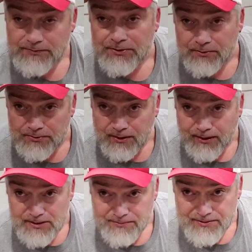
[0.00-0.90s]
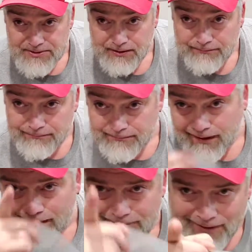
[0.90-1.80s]
do a dry aged brisket.
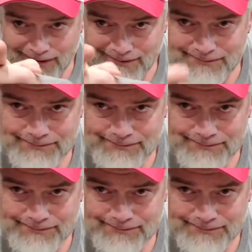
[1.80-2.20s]
I've done it.